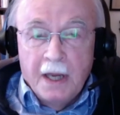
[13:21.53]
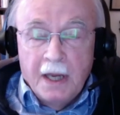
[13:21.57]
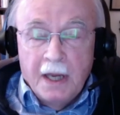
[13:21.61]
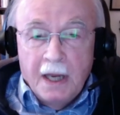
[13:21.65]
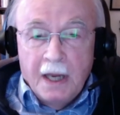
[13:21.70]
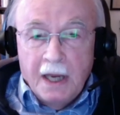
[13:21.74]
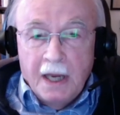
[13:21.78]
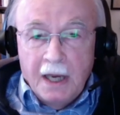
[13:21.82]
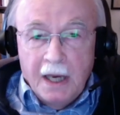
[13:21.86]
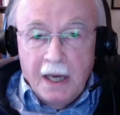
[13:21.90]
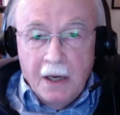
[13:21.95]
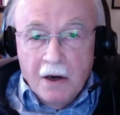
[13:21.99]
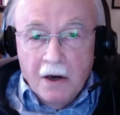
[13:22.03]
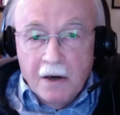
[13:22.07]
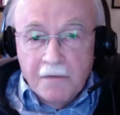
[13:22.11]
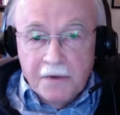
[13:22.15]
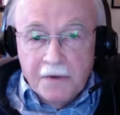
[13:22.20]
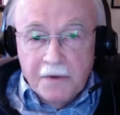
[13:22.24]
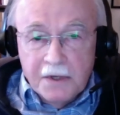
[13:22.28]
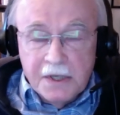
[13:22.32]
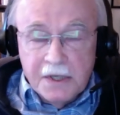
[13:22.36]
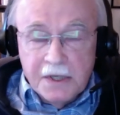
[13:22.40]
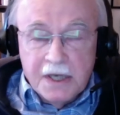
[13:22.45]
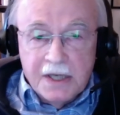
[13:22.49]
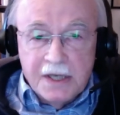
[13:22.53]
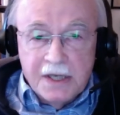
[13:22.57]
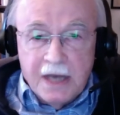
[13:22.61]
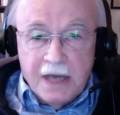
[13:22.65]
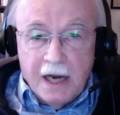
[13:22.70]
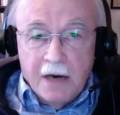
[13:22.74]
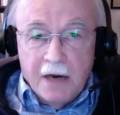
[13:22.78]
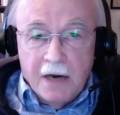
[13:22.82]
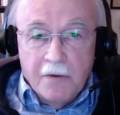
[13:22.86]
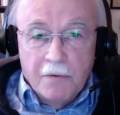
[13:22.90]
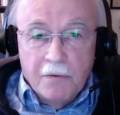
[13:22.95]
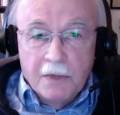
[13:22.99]
He offers a second
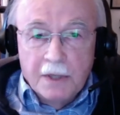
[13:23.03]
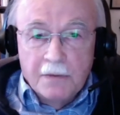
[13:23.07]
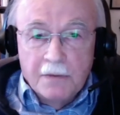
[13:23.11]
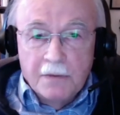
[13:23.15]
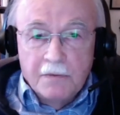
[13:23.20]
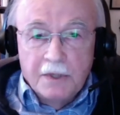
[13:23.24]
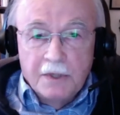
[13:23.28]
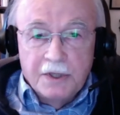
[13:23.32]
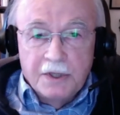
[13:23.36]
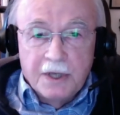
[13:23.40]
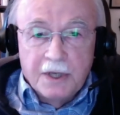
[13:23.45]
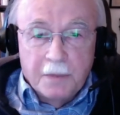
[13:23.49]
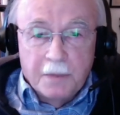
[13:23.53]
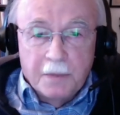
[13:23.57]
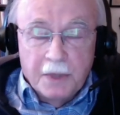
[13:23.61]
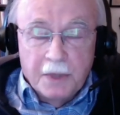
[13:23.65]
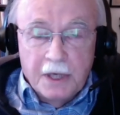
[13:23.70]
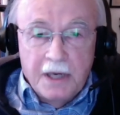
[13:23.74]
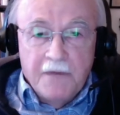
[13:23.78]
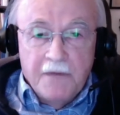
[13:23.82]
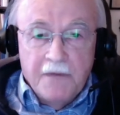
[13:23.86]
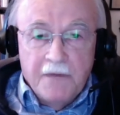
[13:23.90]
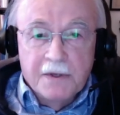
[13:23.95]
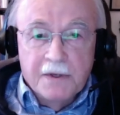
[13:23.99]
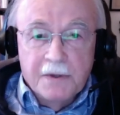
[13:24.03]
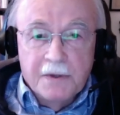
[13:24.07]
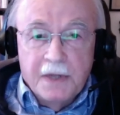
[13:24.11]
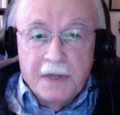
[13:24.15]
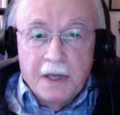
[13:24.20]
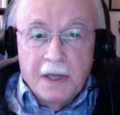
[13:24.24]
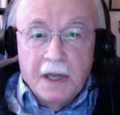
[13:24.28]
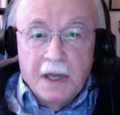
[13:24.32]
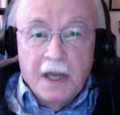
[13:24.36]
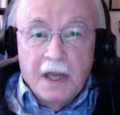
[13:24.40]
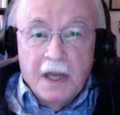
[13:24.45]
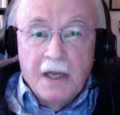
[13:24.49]
one, which I believe is the,
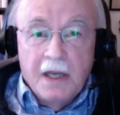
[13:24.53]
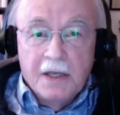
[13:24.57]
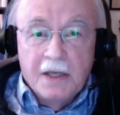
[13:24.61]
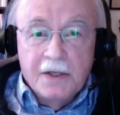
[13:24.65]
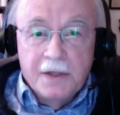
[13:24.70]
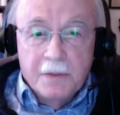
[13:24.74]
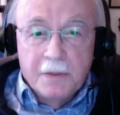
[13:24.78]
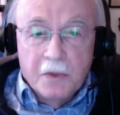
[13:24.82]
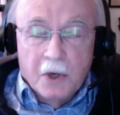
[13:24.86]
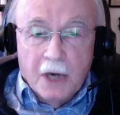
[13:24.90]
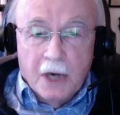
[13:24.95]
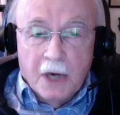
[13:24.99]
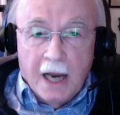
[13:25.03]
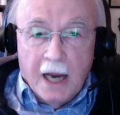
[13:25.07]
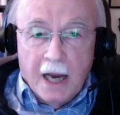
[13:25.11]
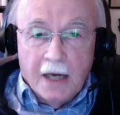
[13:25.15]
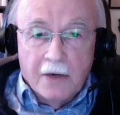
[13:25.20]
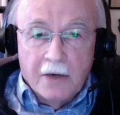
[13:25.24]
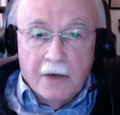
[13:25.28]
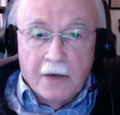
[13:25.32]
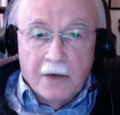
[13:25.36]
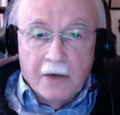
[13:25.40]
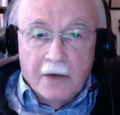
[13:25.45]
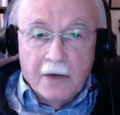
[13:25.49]
is the more accurate.